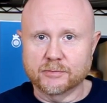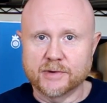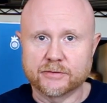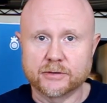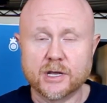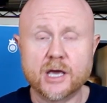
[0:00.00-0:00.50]

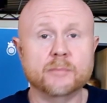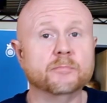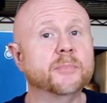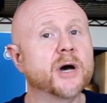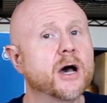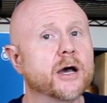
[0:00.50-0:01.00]
about the name,
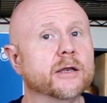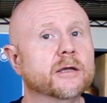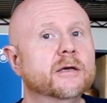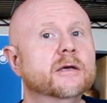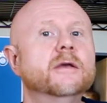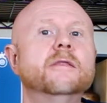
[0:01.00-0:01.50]
but
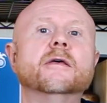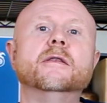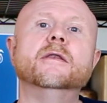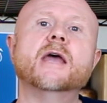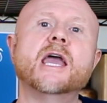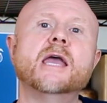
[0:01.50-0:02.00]
the
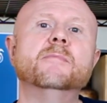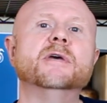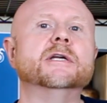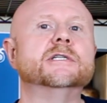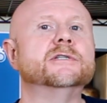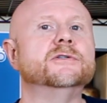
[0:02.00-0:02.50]
name
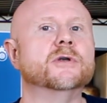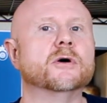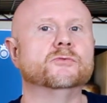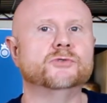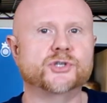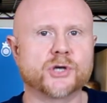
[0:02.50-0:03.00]
is
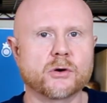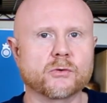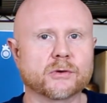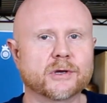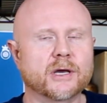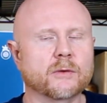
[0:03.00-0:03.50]
no
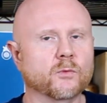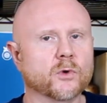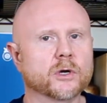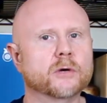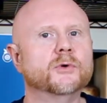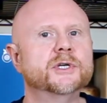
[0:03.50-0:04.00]
joke, and we're
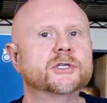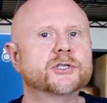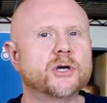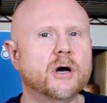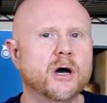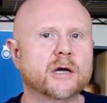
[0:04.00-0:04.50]
going to
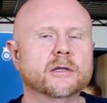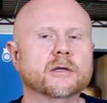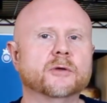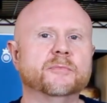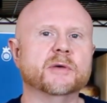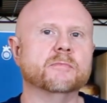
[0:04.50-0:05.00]
talk a
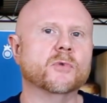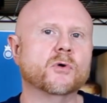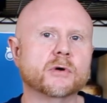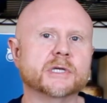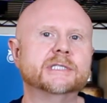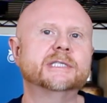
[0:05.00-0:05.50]
little bit
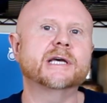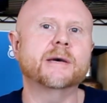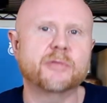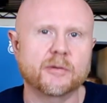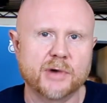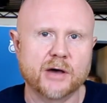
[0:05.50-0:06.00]
more in
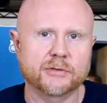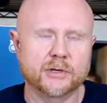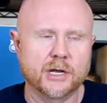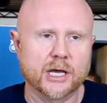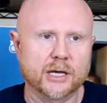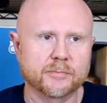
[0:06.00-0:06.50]
depth about the
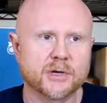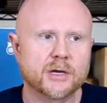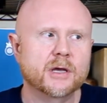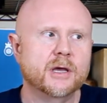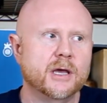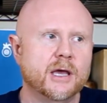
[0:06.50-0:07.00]
name
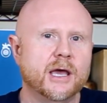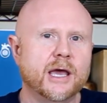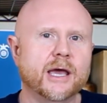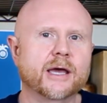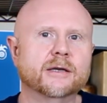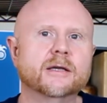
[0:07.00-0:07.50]

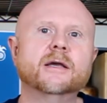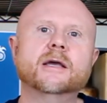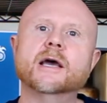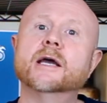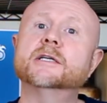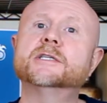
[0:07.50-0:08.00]
and
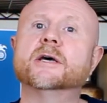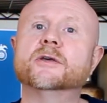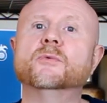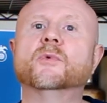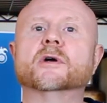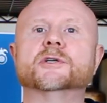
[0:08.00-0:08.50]
kind of tell you
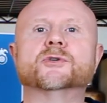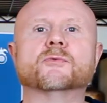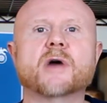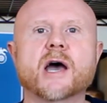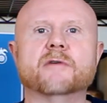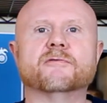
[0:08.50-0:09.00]
where it
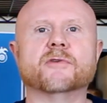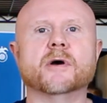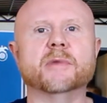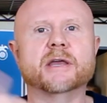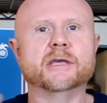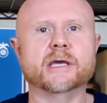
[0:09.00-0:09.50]
derived from
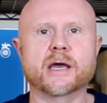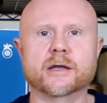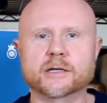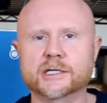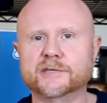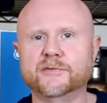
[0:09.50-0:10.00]
at the end
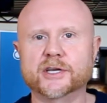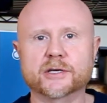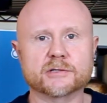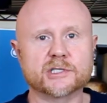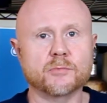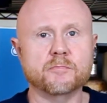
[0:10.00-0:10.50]
of this video.
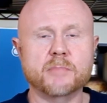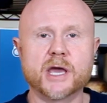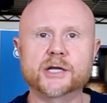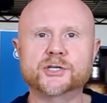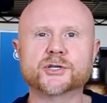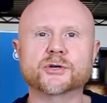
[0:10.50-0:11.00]
So
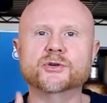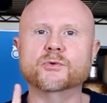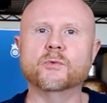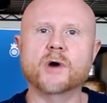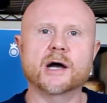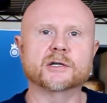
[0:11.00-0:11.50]
make sure you
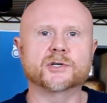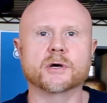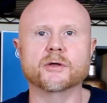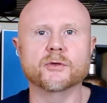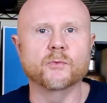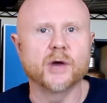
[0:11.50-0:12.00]
watch
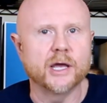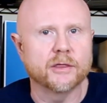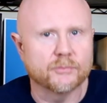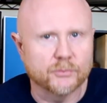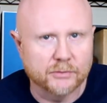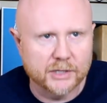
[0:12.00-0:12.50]
all the way
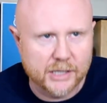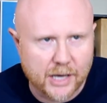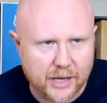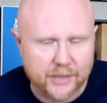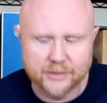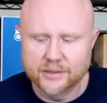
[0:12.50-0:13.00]
through the
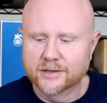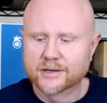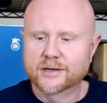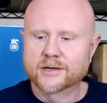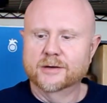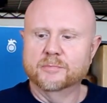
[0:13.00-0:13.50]
end.
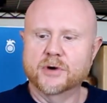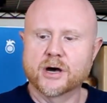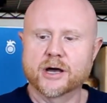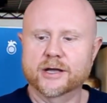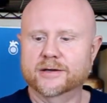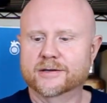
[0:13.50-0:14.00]

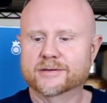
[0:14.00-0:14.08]
But